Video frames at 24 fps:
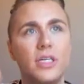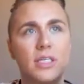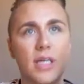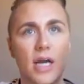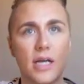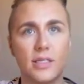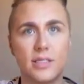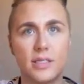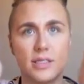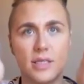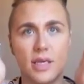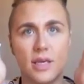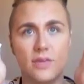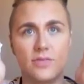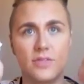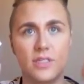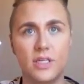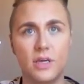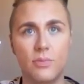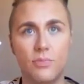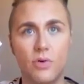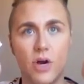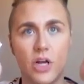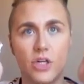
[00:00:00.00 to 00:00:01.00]
does is it gives
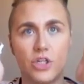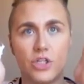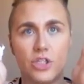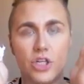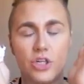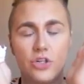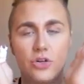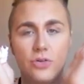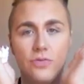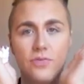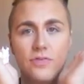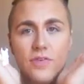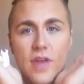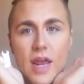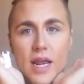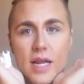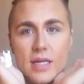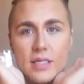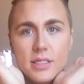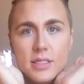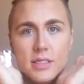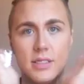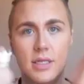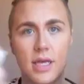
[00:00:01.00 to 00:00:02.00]
the impression that your
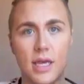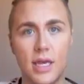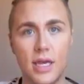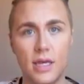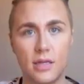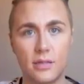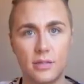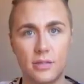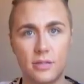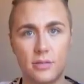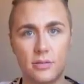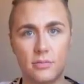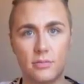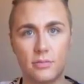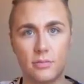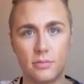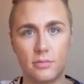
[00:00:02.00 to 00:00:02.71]
face is